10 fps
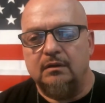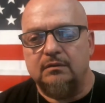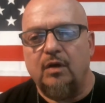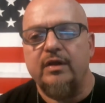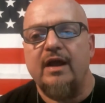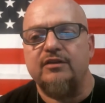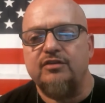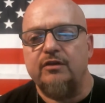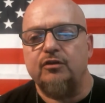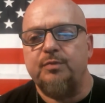Oh yeah, I
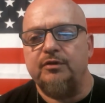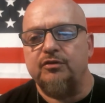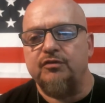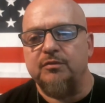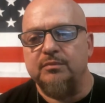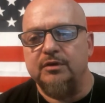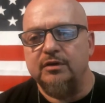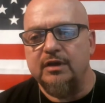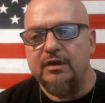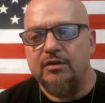saw those pictures from your
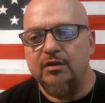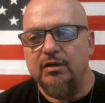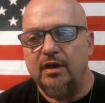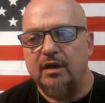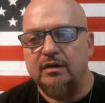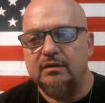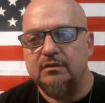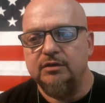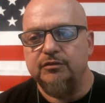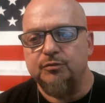getting your
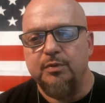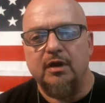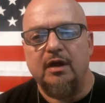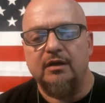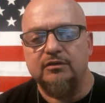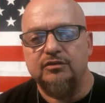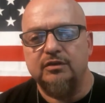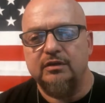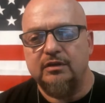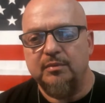louvers put on
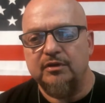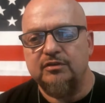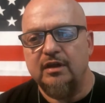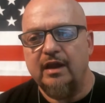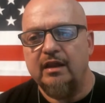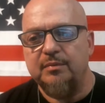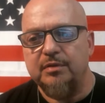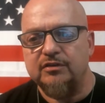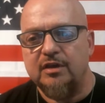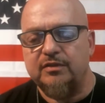at the Mustang Alley
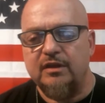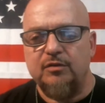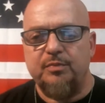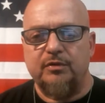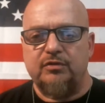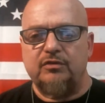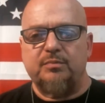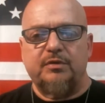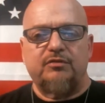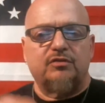place. I think you posted some
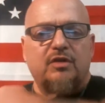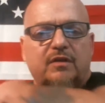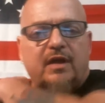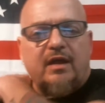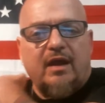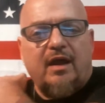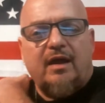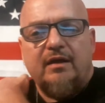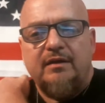pictures on that. Yeah.